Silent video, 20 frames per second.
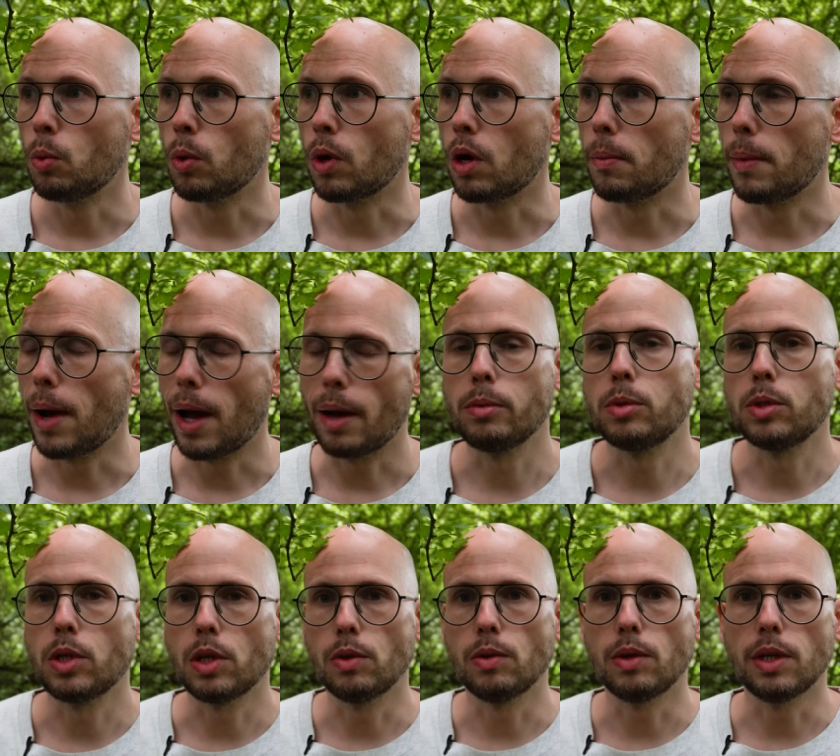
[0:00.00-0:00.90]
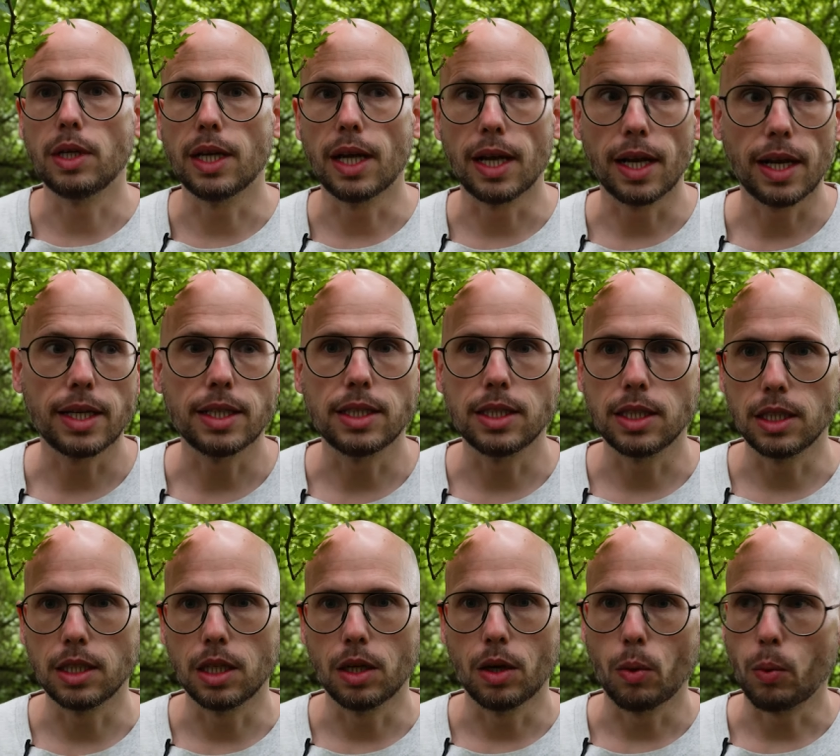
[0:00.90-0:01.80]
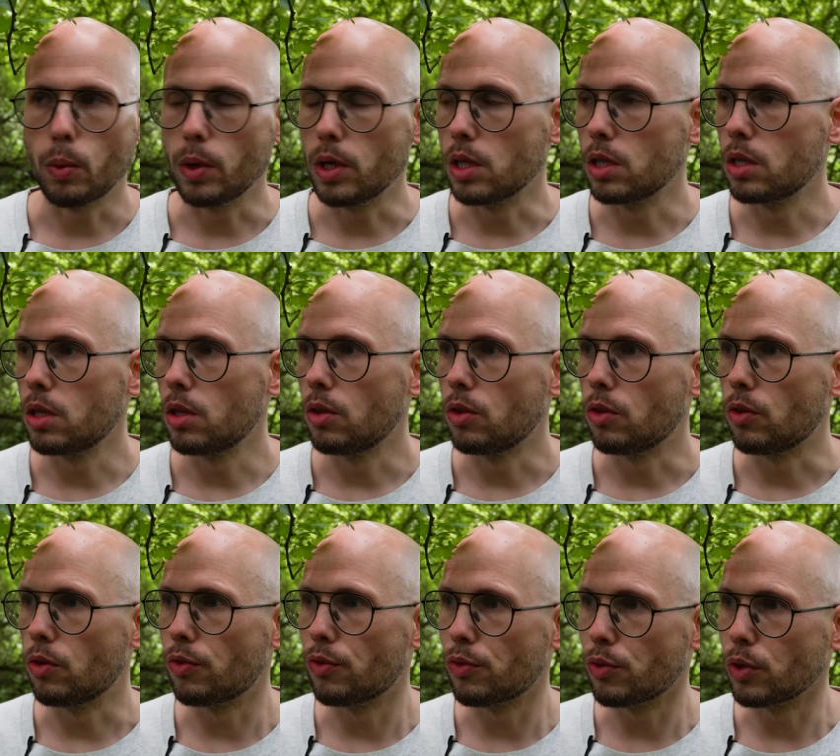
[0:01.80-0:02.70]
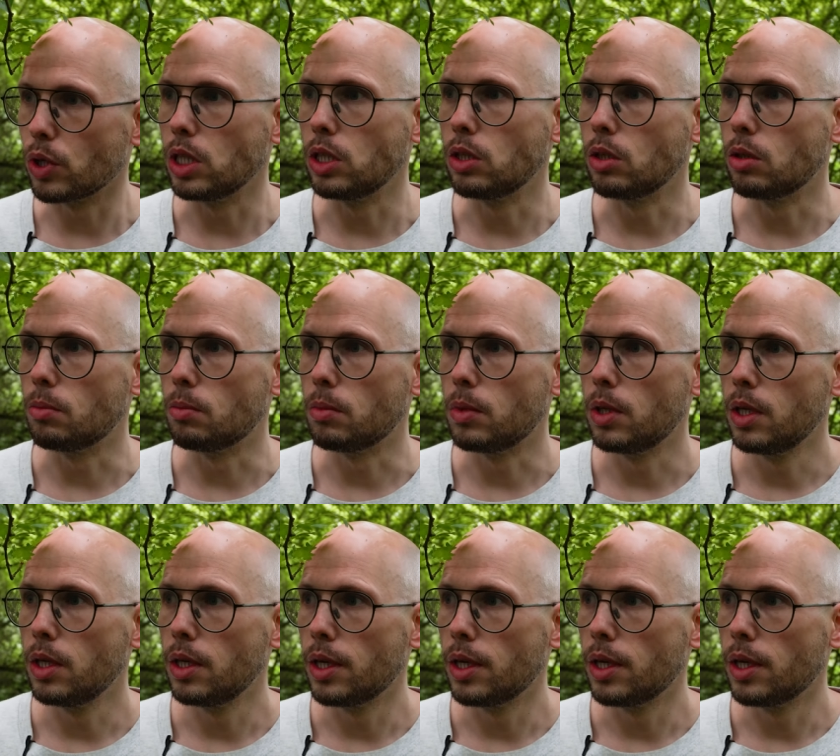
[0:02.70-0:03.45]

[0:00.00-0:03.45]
where I'm absolutely elated with the freedom